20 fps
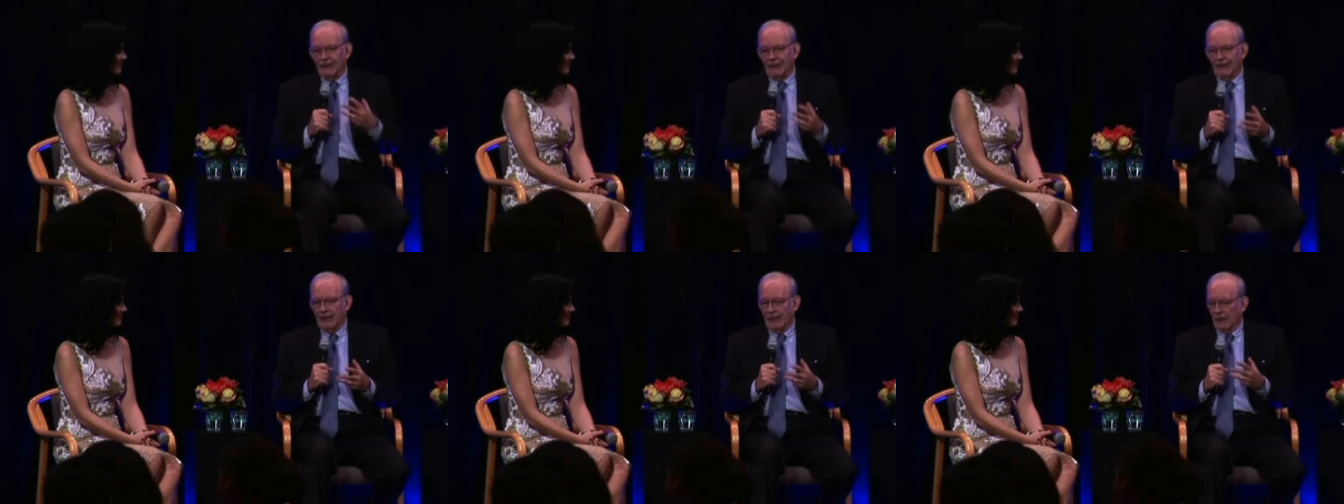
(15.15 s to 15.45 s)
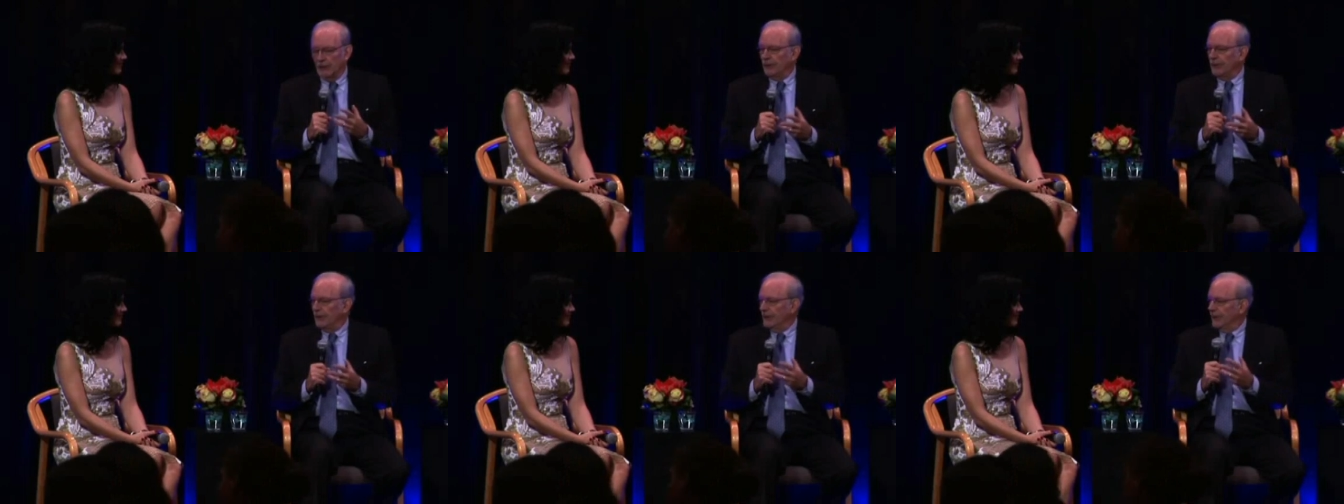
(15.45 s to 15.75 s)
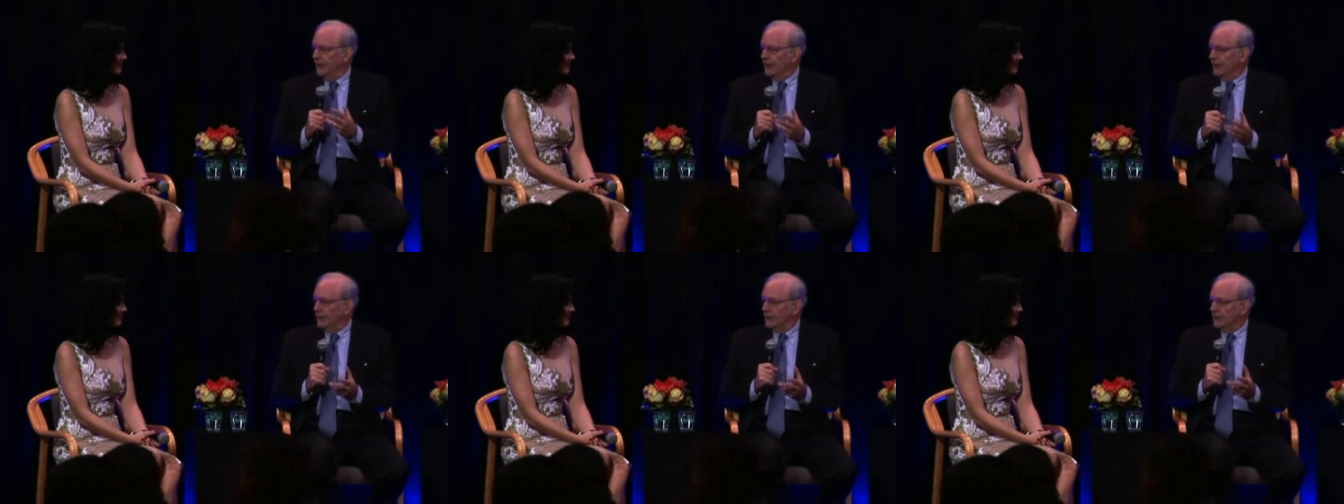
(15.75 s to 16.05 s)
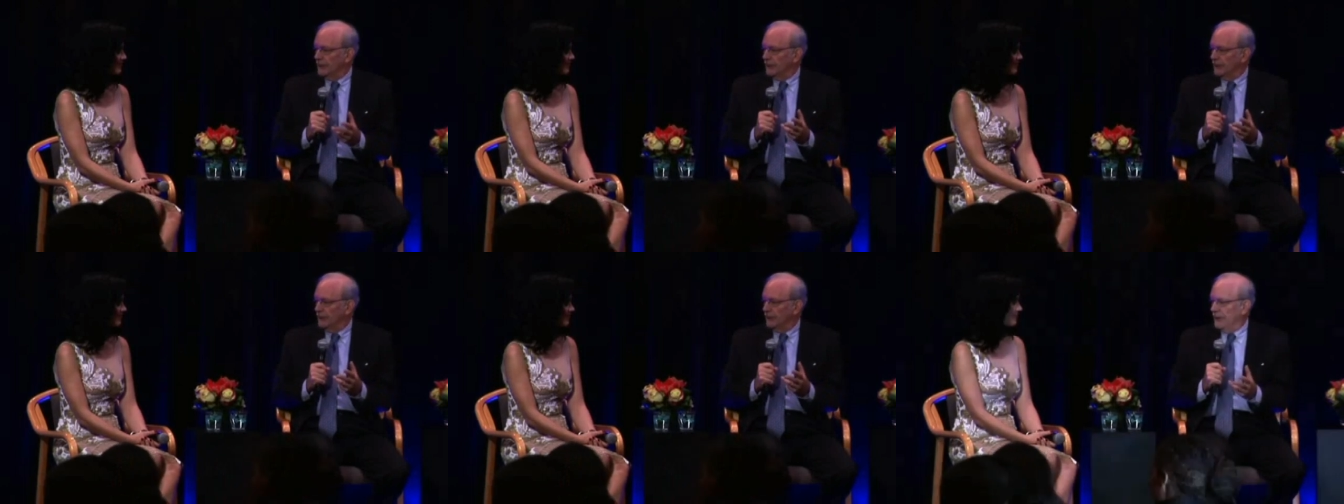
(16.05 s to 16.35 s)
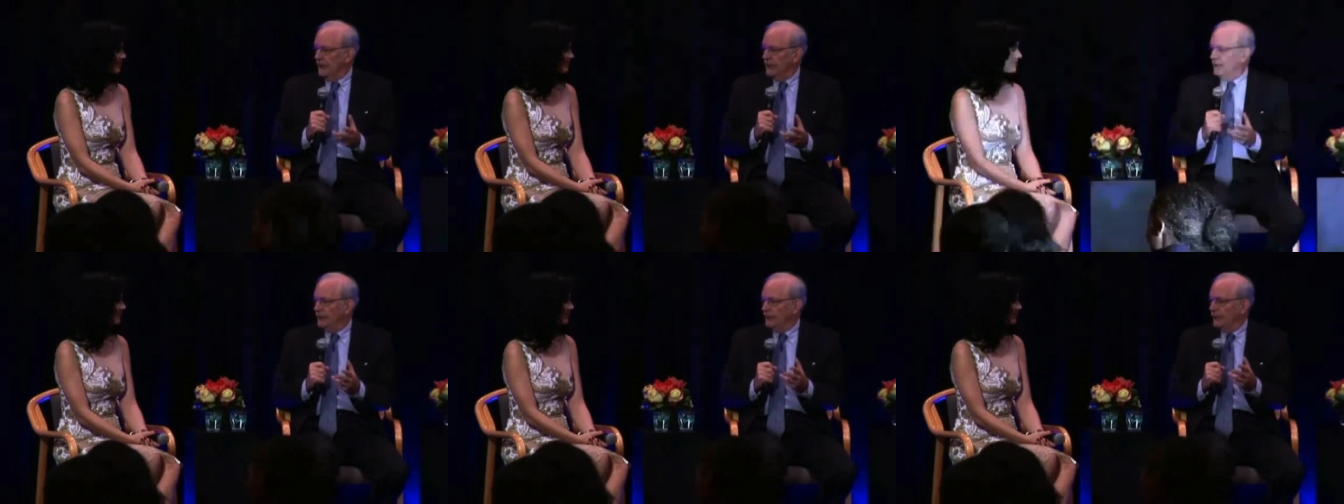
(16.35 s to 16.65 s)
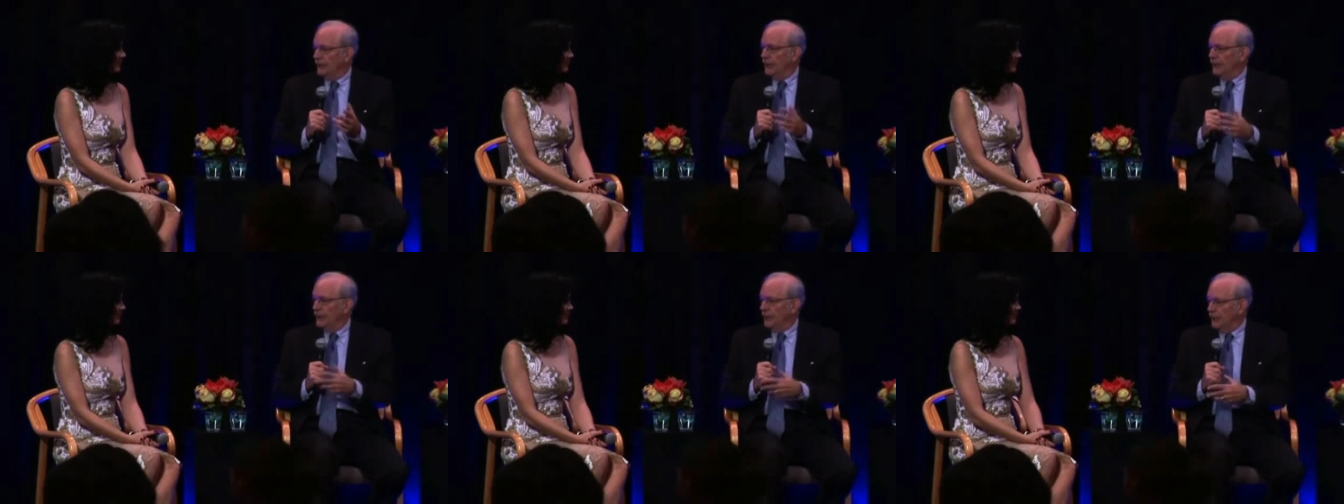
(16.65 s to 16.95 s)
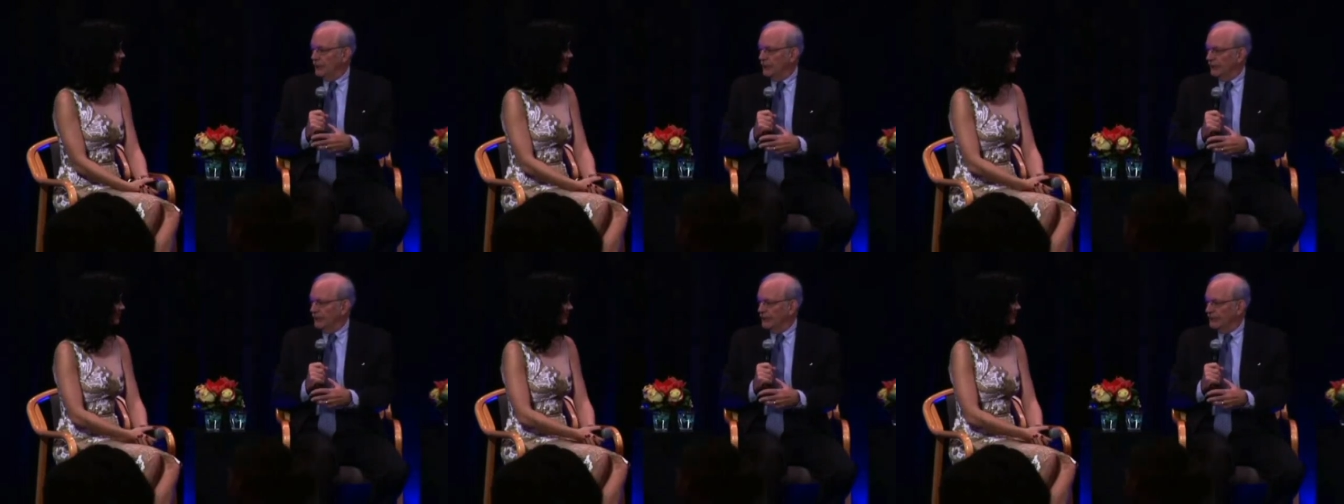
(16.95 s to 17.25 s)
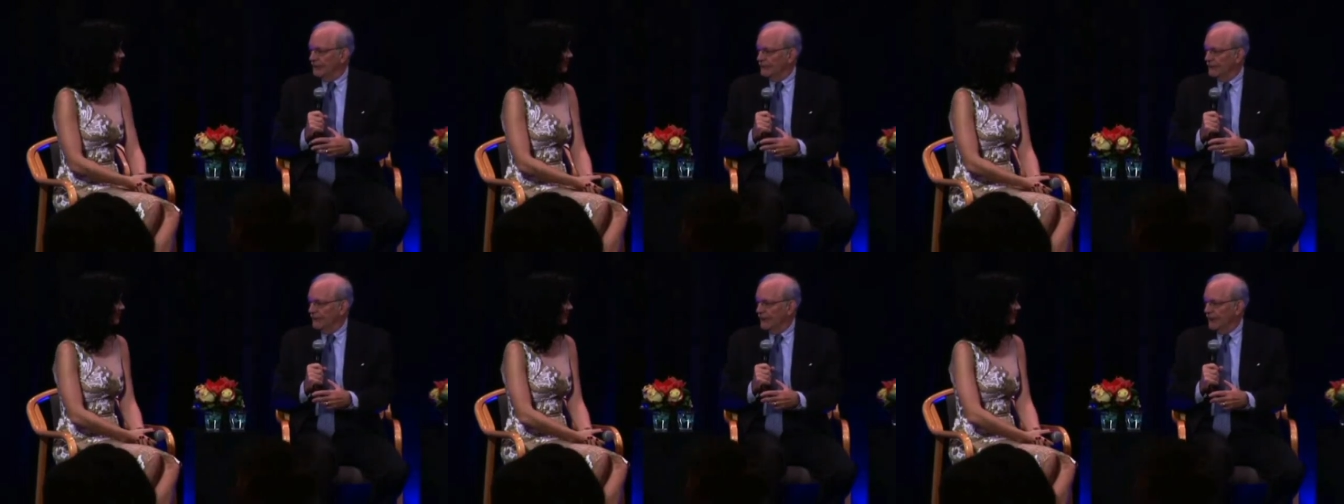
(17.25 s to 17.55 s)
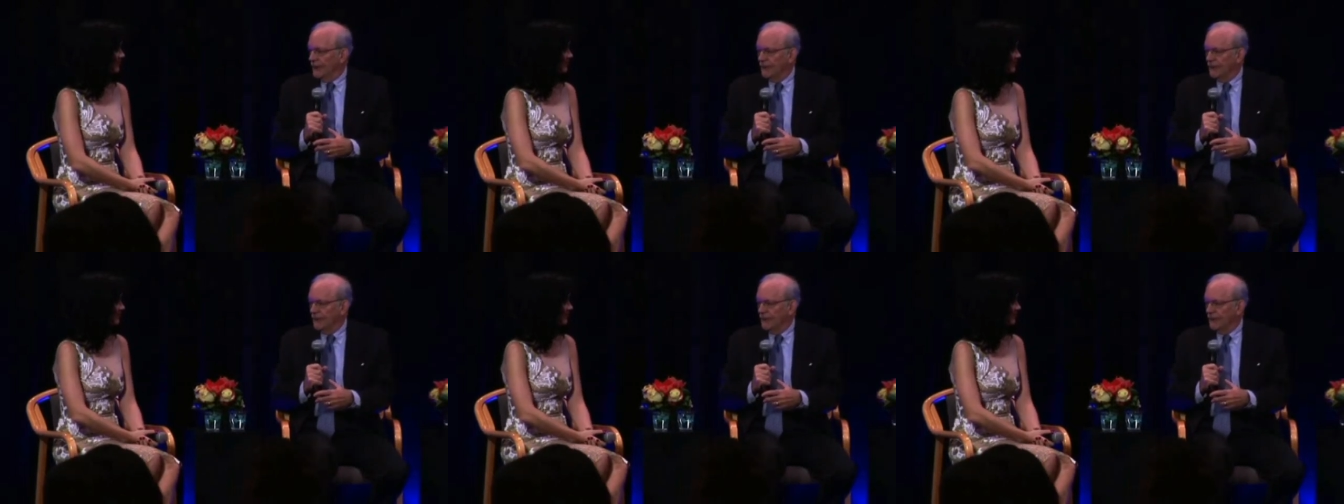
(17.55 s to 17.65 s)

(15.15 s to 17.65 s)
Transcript: in helping us reach youth